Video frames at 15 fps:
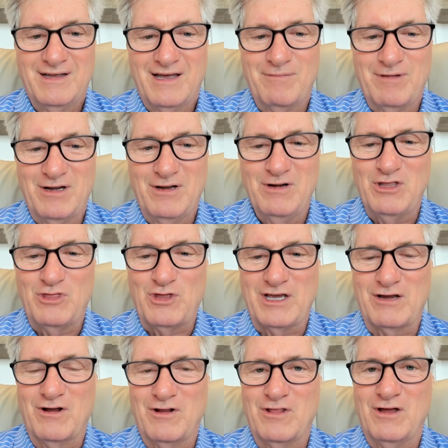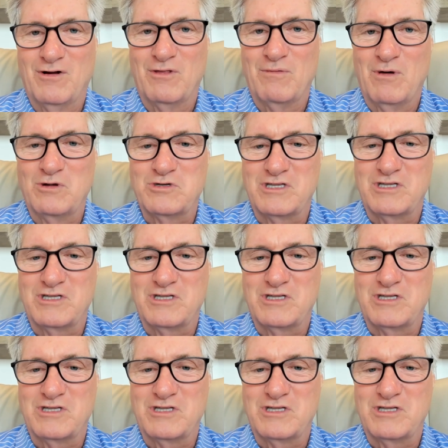I mean, who do you think are the most